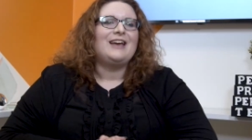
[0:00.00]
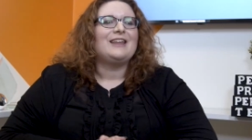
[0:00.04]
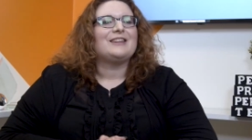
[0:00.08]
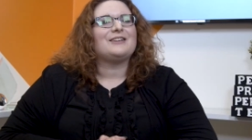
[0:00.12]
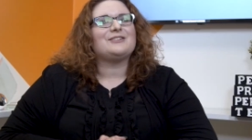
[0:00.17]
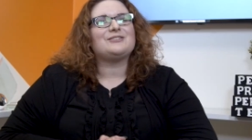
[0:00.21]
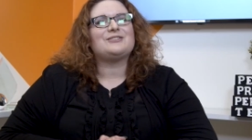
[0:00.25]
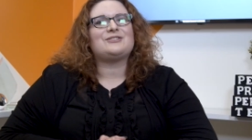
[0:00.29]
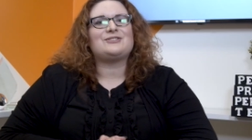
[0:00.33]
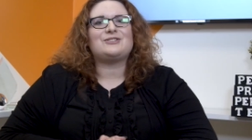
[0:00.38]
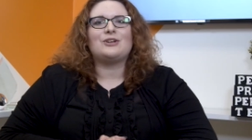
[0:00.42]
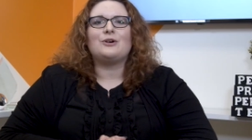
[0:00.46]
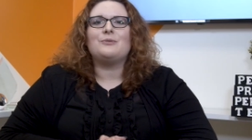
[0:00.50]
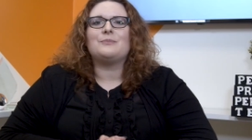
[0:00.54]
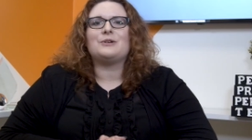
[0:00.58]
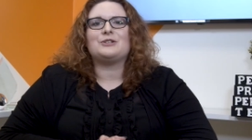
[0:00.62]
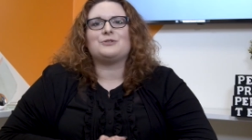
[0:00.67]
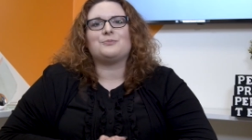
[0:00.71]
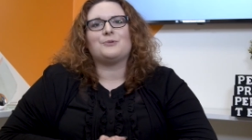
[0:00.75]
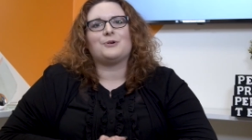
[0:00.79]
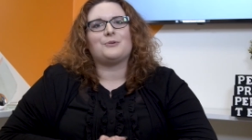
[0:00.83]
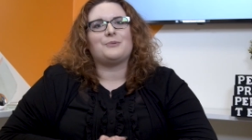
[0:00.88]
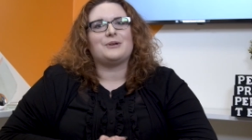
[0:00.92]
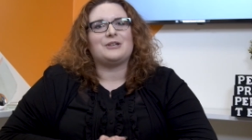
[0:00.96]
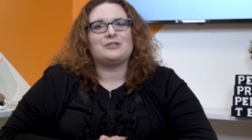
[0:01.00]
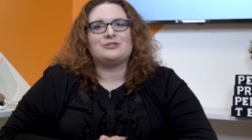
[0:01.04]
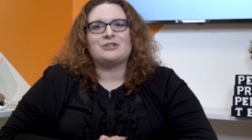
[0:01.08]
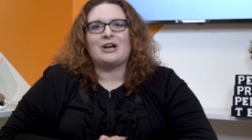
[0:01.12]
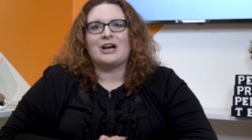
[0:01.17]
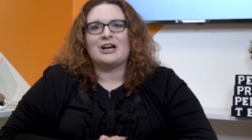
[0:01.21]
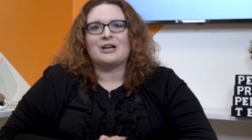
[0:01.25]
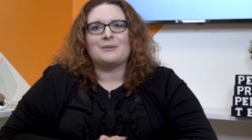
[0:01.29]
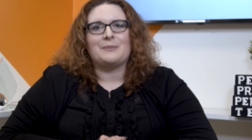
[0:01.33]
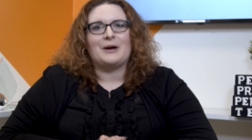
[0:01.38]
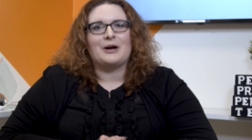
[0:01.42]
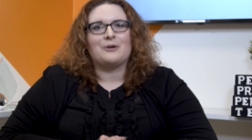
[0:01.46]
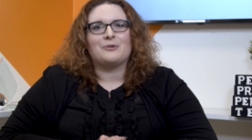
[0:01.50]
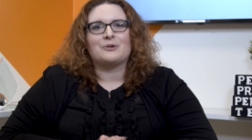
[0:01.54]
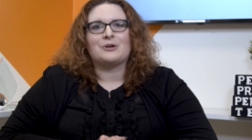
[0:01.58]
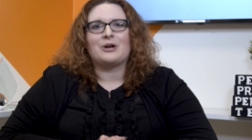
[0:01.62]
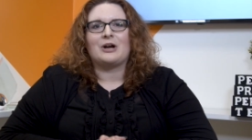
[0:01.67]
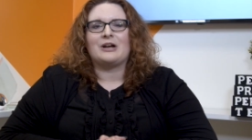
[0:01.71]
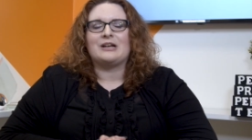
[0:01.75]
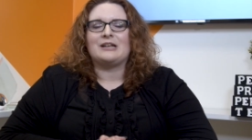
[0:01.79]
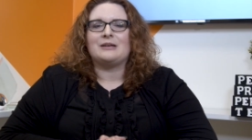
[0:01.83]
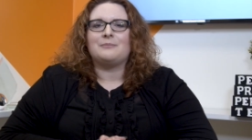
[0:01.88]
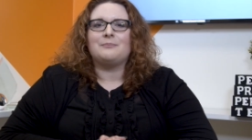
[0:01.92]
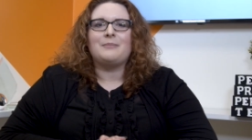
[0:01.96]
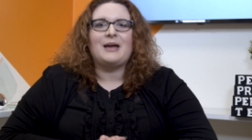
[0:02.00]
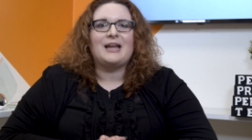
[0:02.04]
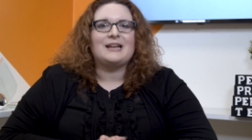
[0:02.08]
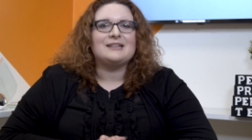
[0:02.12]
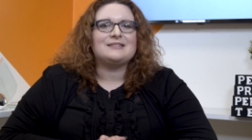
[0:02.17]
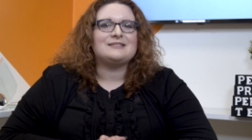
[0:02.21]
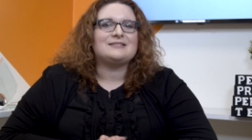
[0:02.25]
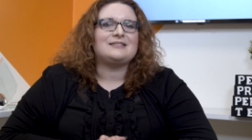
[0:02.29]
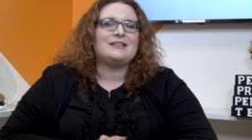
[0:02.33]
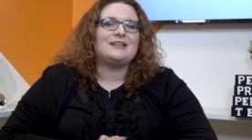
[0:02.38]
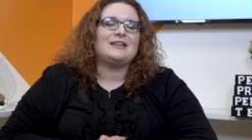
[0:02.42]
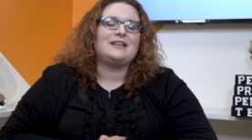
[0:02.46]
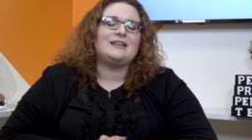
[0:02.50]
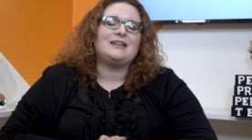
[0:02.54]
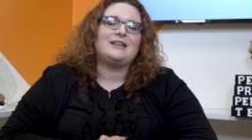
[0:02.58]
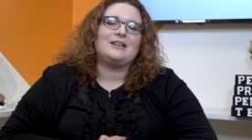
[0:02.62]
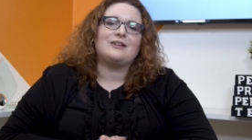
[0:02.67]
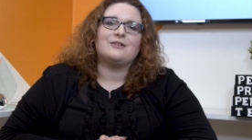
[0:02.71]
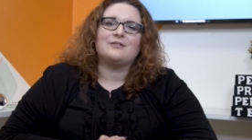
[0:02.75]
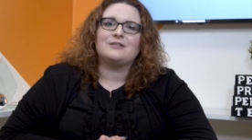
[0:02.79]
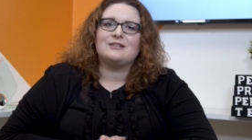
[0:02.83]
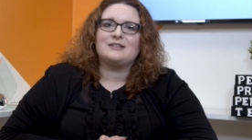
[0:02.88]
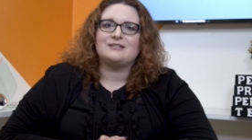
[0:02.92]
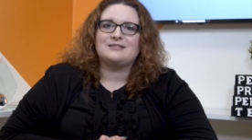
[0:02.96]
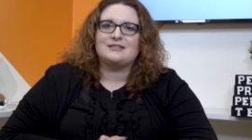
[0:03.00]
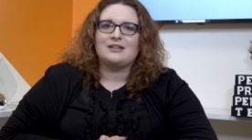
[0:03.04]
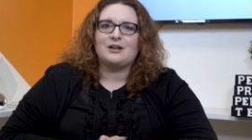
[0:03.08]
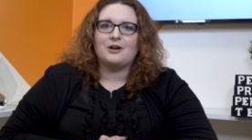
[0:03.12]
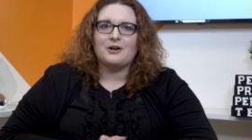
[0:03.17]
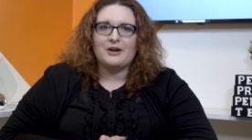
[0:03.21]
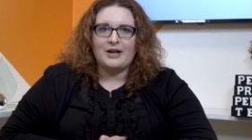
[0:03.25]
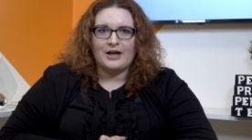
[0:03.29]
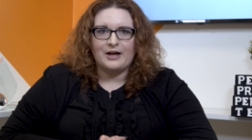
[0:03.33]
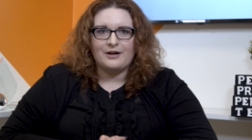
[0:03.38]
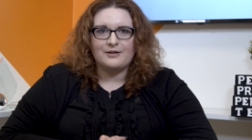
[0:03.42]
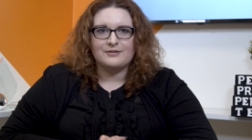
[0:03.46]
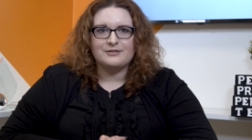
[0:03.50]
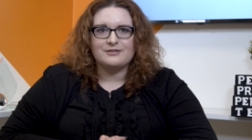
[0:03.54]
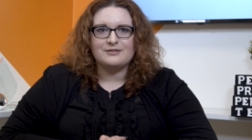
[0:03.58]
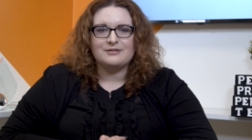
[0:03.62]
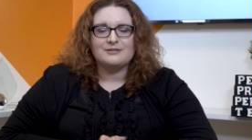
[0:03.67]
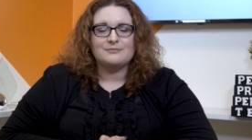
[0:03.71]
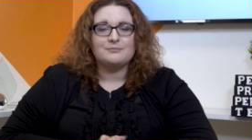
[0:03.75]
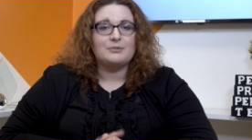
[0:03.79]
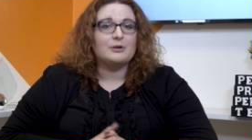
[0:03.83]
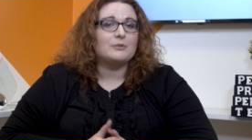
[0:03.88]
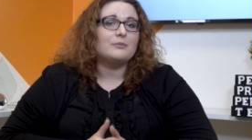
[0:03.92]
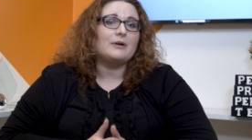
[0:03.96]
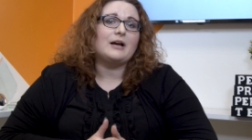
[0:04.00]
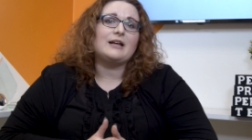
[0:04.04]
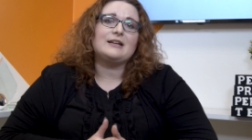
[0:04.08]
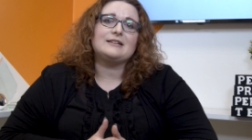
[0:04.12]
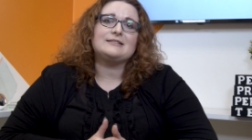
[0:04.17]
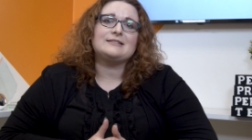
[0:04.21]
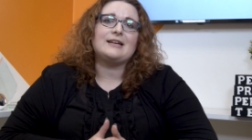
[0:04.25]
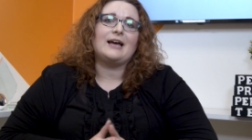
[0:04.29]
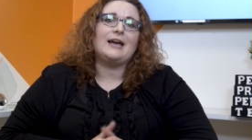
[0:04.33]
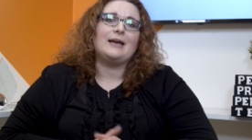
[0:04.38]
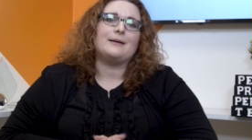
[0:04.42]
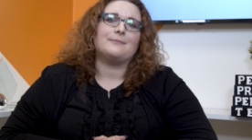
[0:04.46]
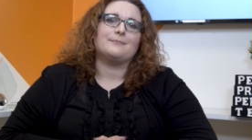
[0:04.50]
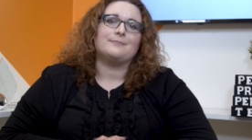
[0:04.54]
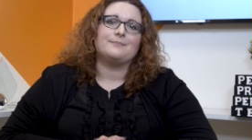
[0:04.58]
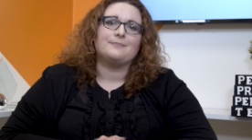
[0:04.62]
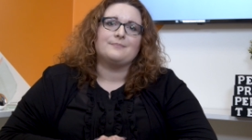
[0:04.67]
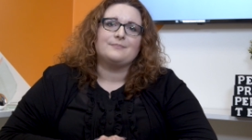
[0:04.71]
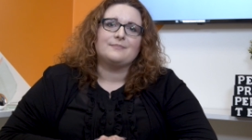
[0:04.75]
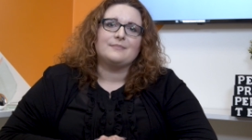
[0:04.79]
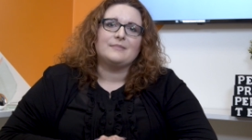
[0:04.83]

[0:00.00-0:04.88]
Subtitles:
There's so much more we could talk about regarding medicine, illness, and our health, but we're out of time.